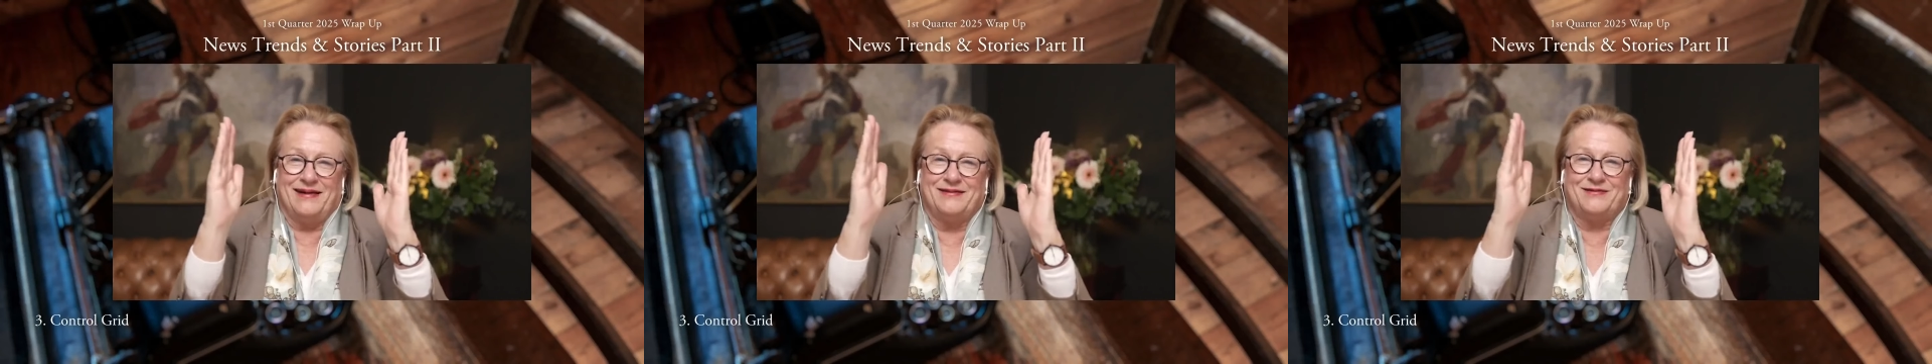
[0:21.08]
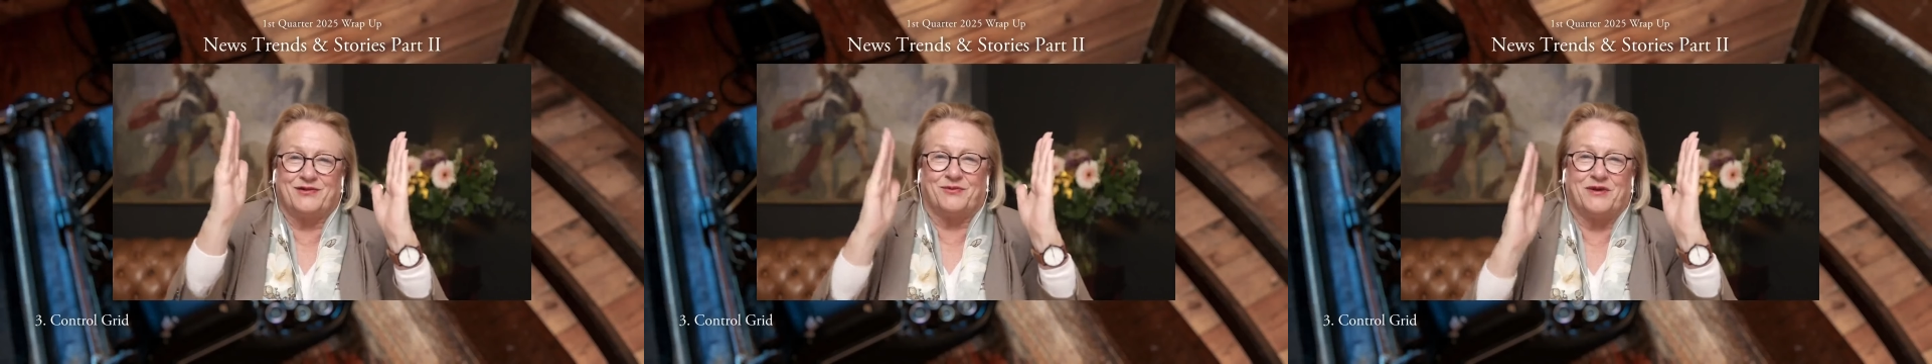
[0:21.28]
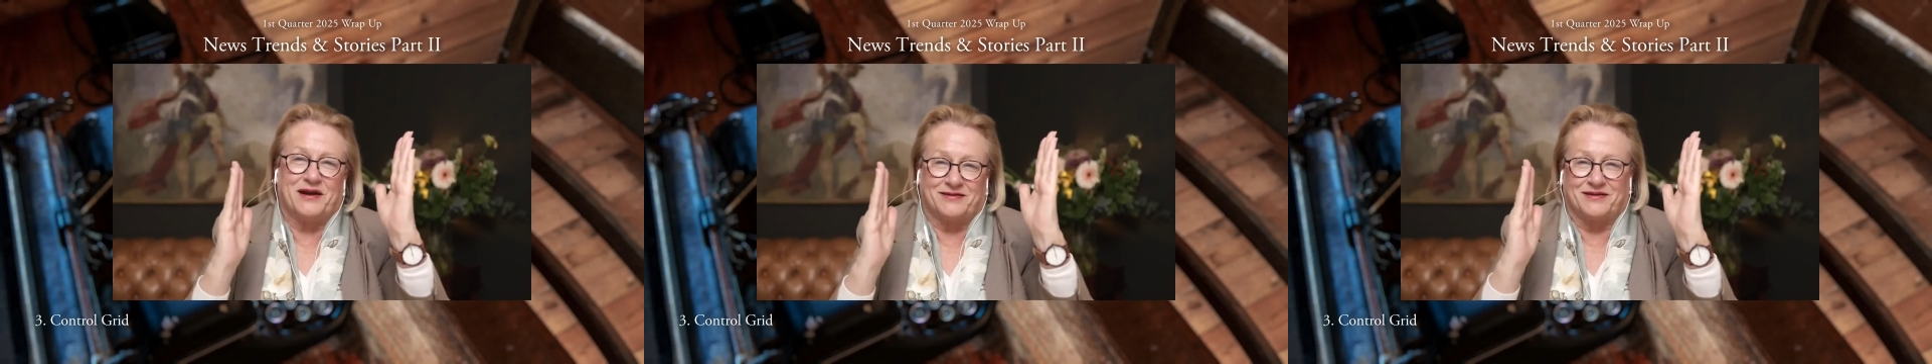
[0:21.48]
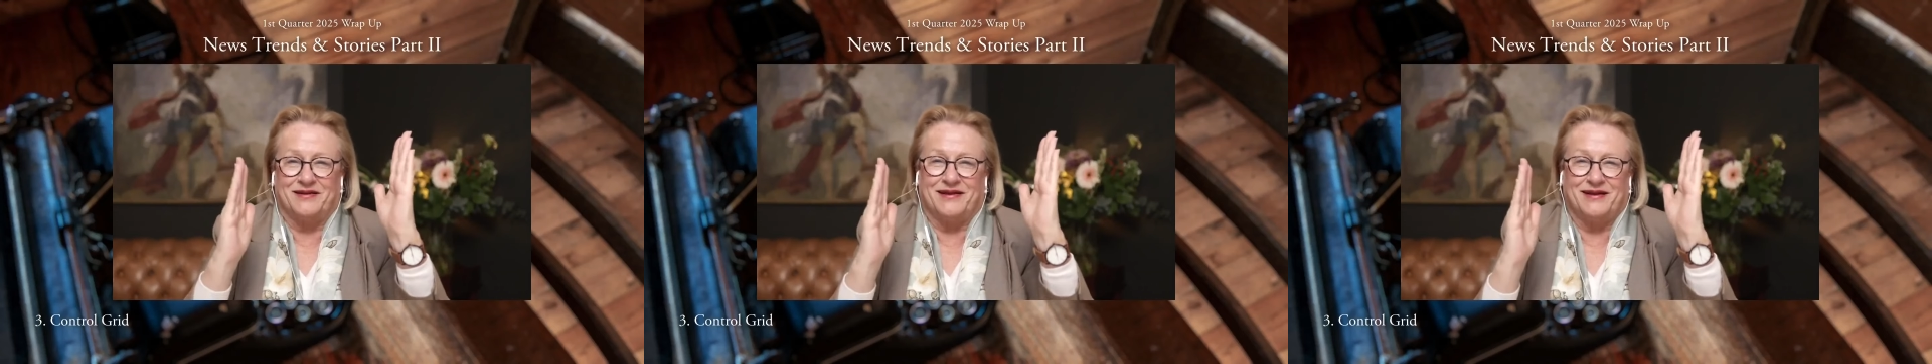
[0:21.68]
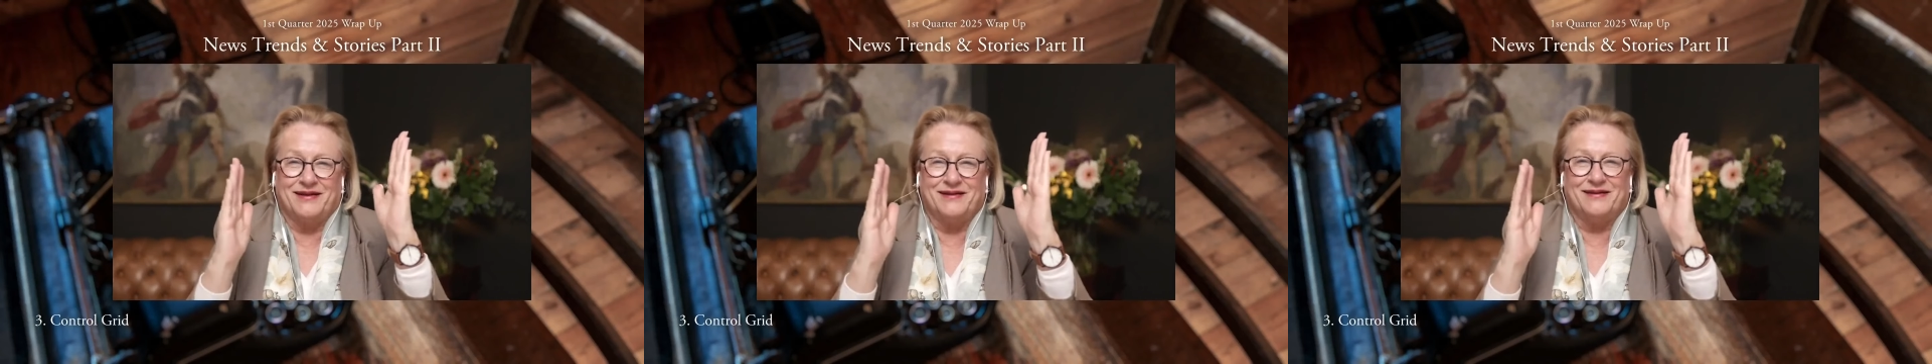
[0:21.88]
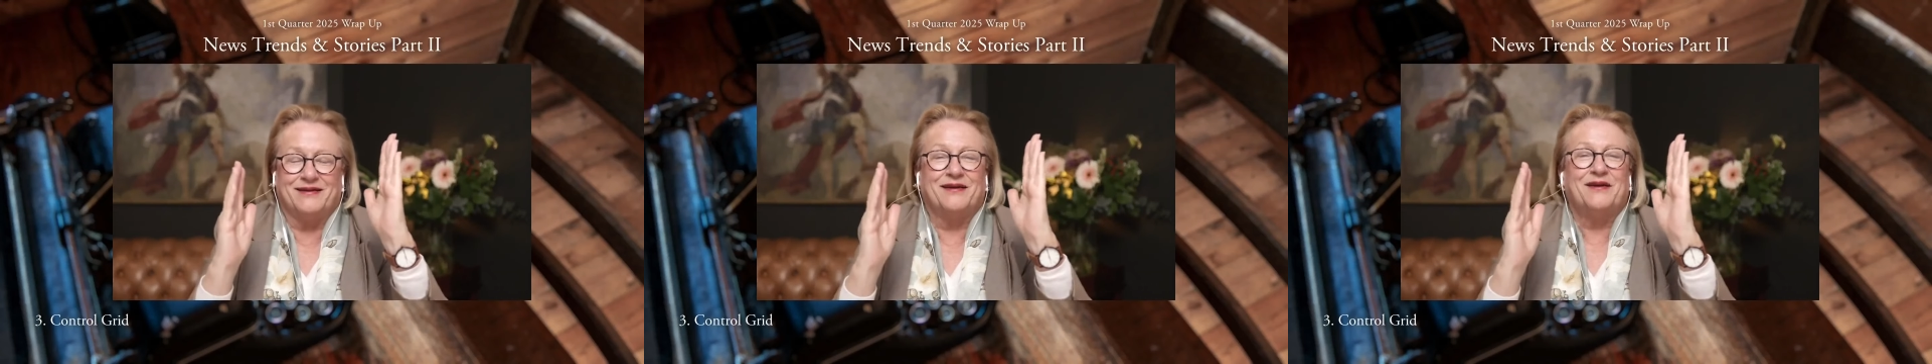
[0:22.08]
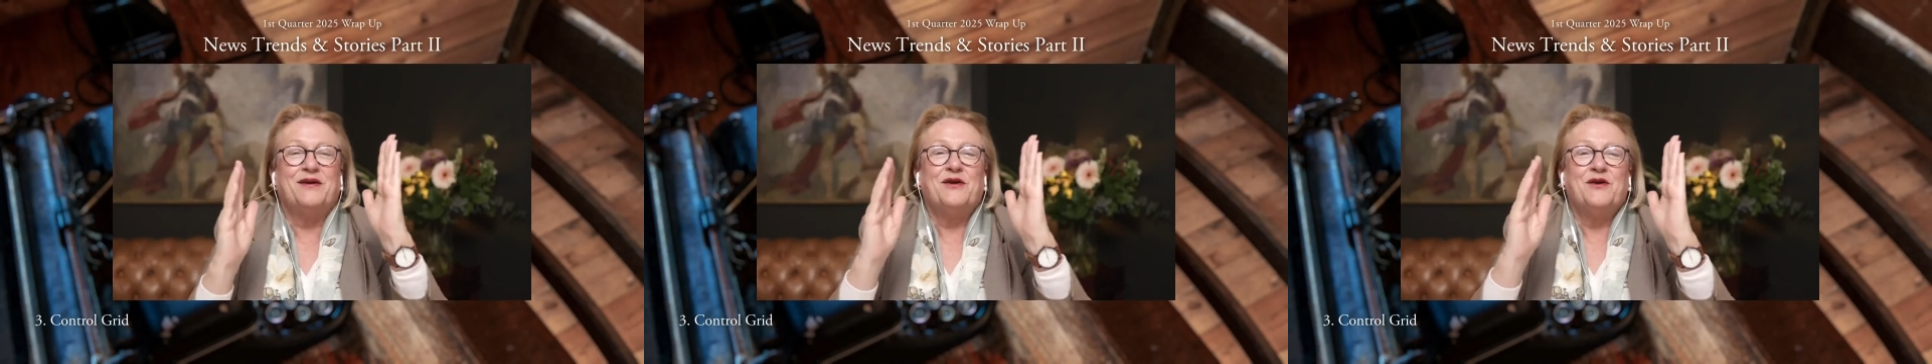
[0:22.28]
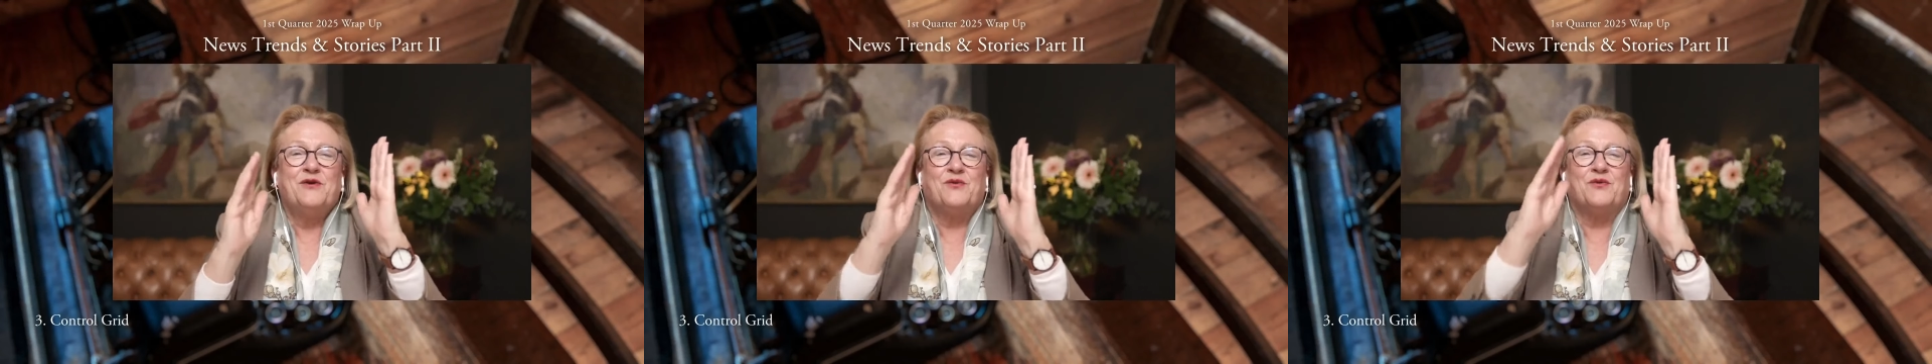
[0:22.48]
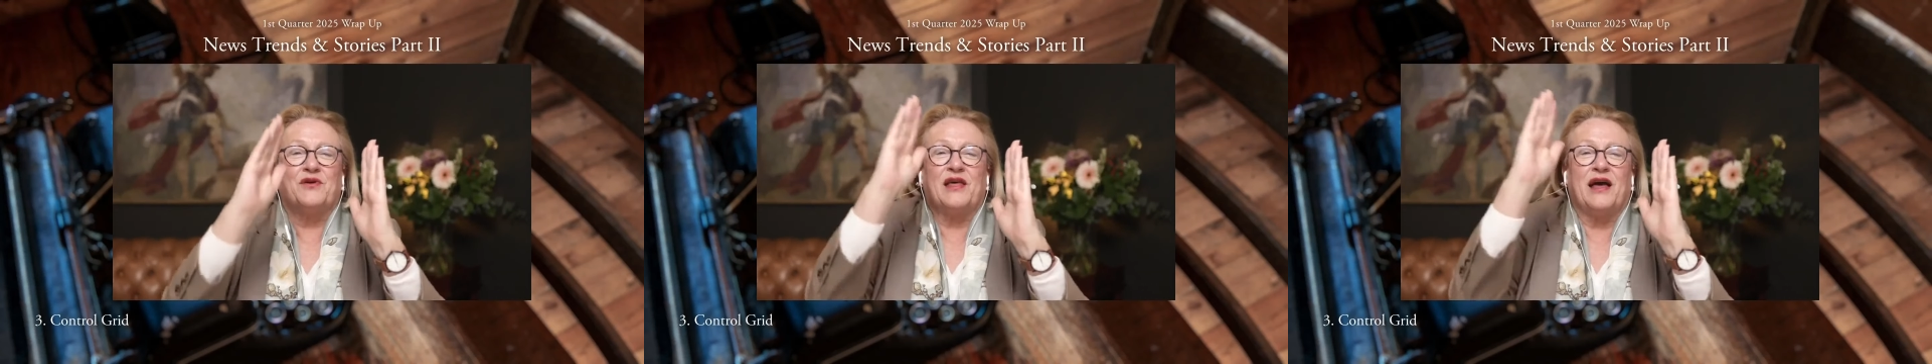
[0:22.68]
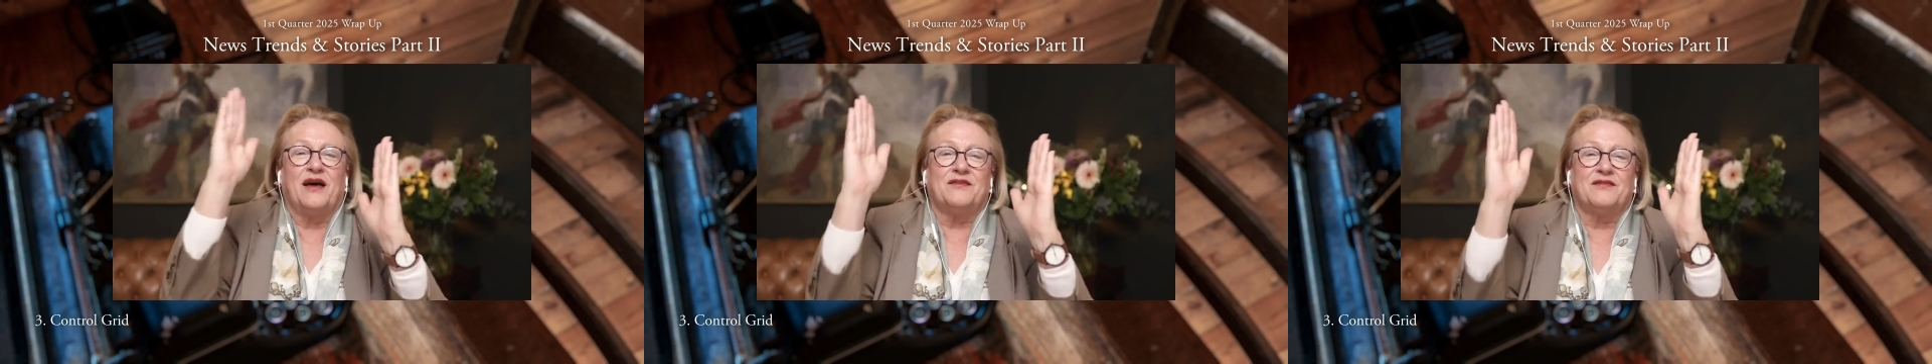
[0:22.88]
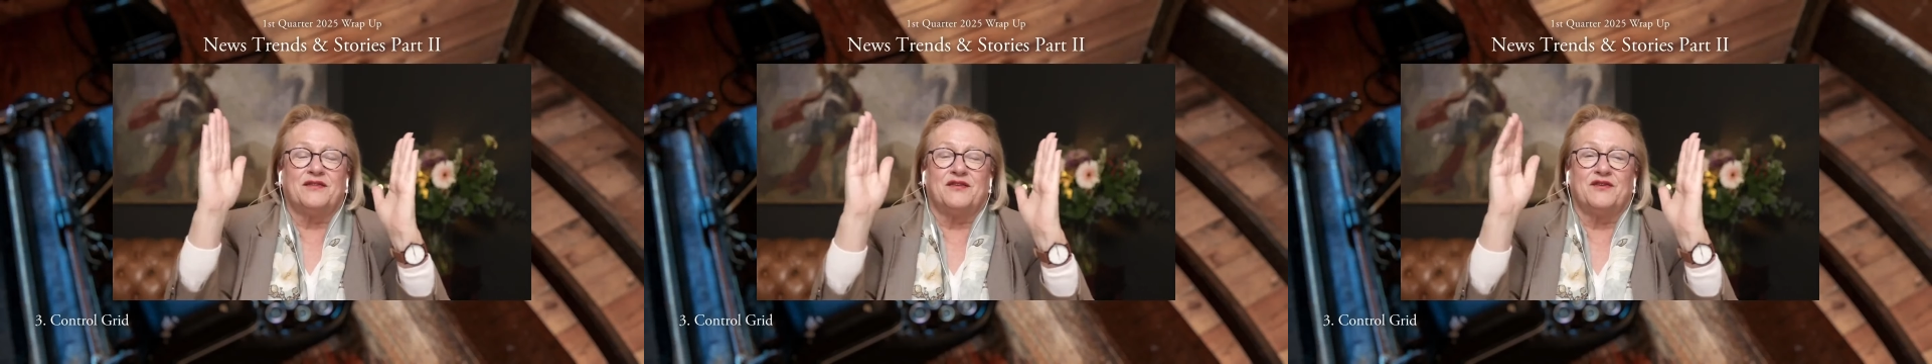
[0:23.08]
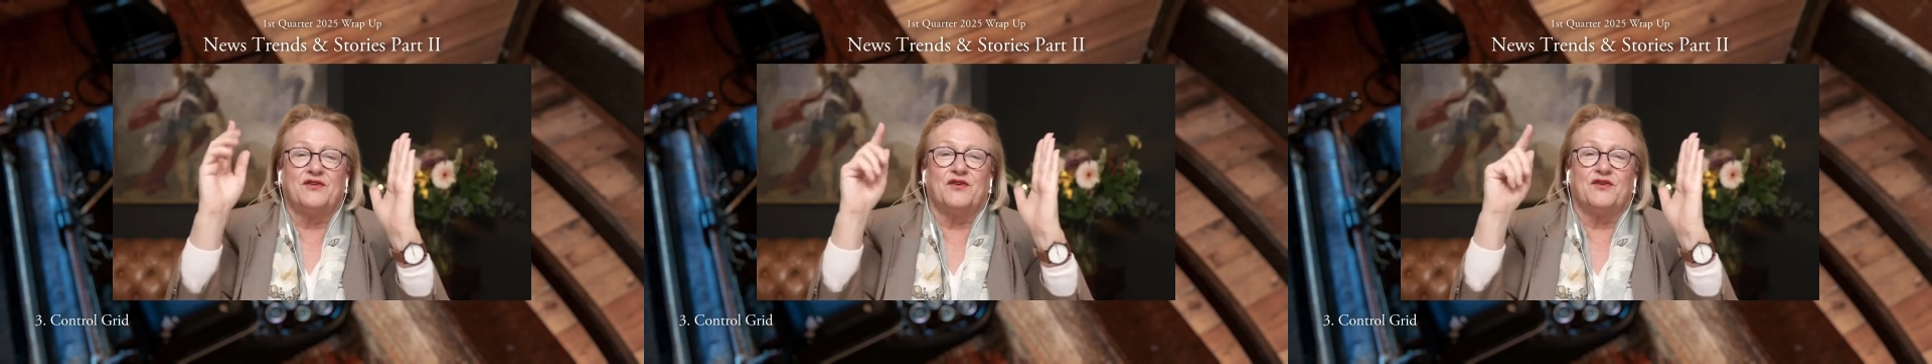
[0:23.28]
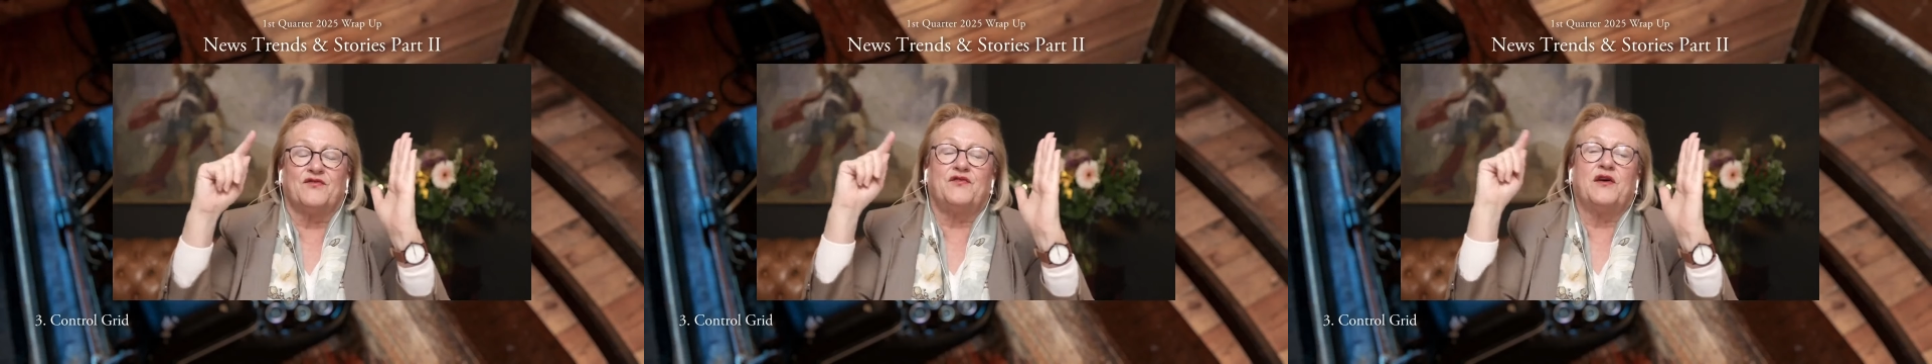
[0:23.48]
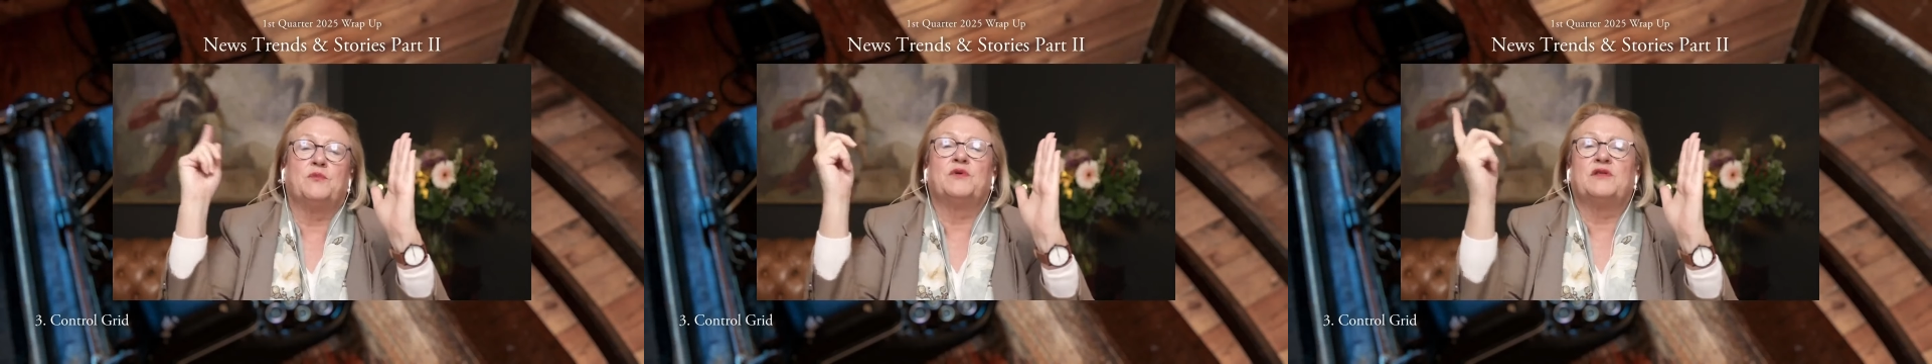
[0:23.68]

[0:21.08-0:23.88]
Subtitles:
Directly without the New York Fed,